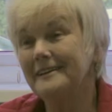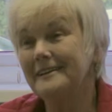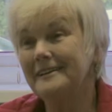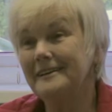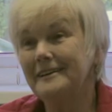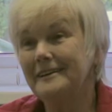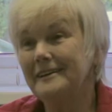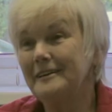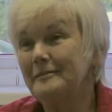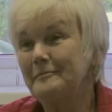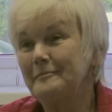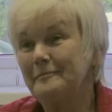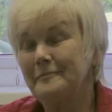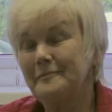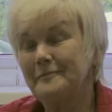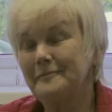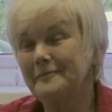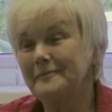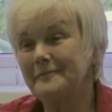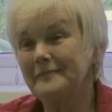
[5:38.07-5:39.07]

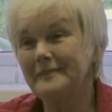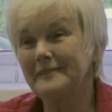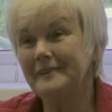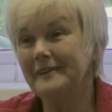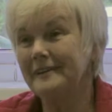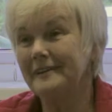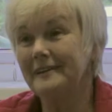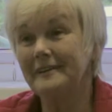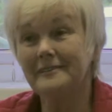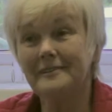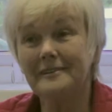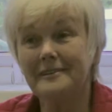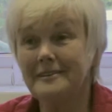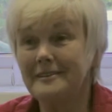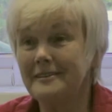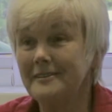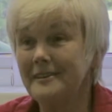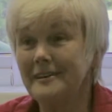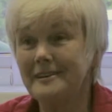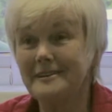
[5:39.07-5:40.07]
and
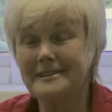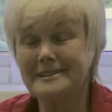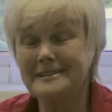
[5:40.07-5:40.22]
there